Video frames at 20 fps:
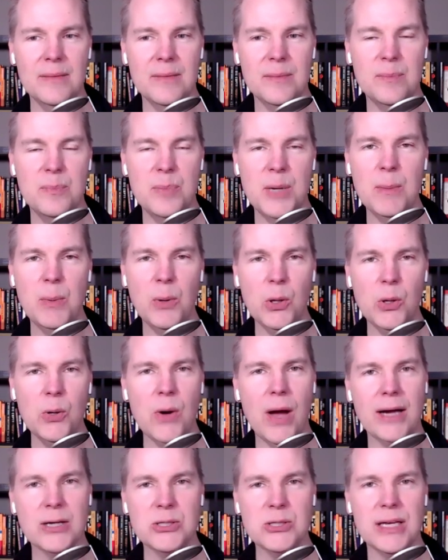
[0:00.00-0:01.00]
people
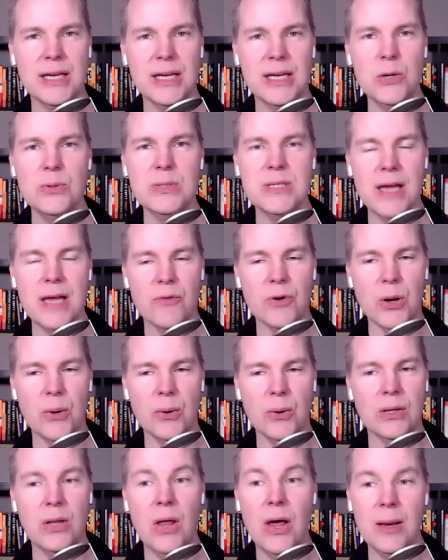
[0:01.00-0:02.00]
who actually use
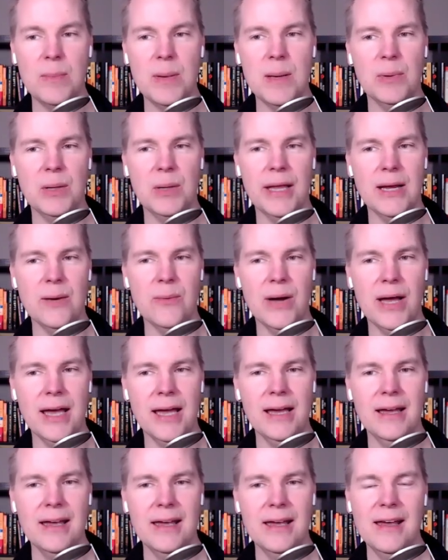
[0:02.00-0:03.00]
Evernote, a lot of people
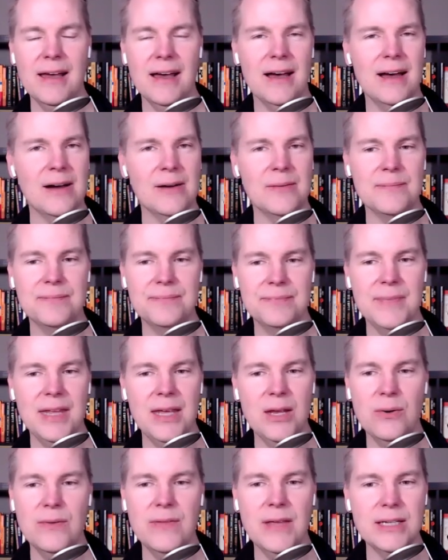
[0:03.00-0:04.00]
anyway,
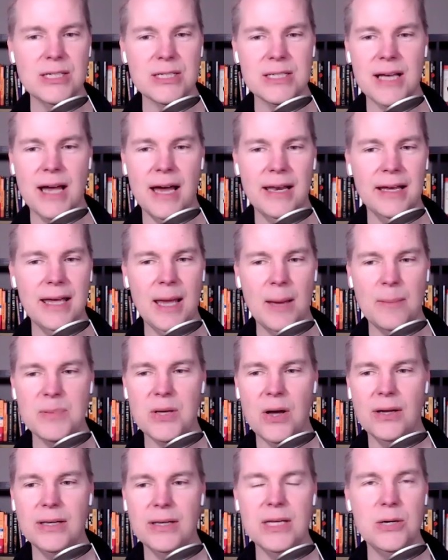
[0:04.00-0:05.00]
they just kind of
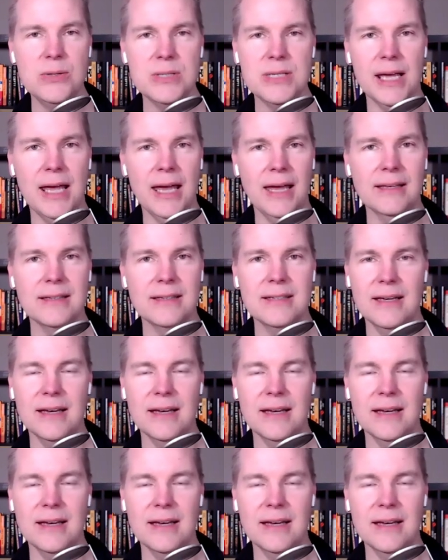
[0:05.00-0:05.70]
kept on using it.